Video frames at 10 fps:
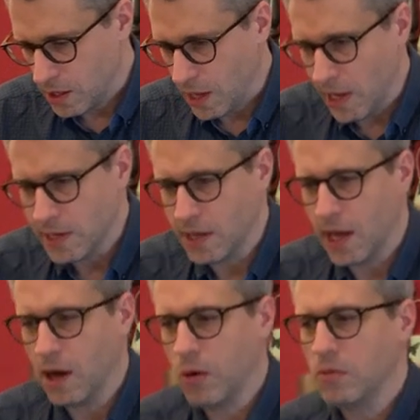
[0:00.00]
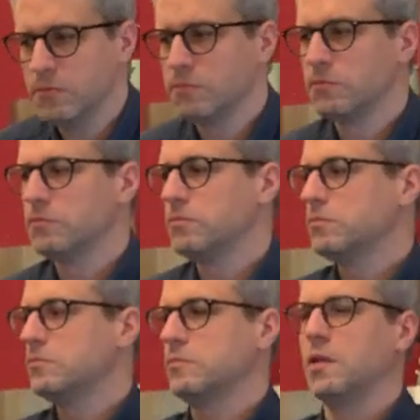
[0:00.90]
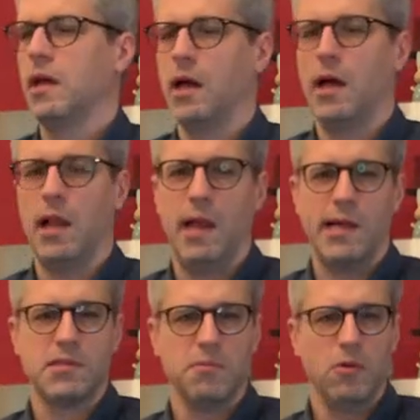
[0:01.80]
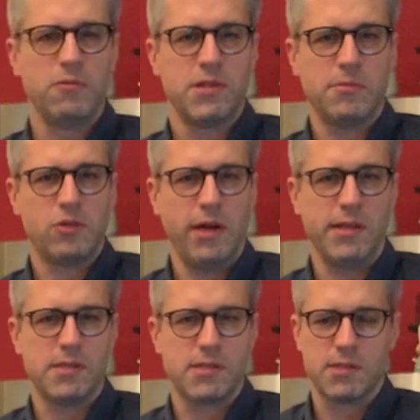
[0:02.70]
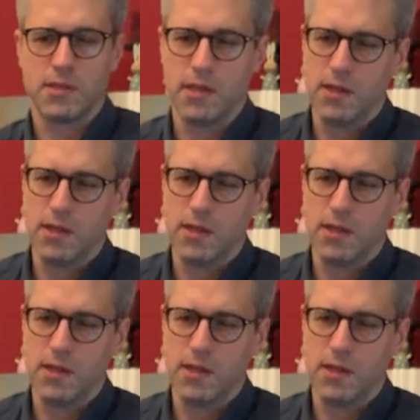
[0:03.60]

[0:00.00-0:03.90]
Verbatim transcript: And now let's move some trains.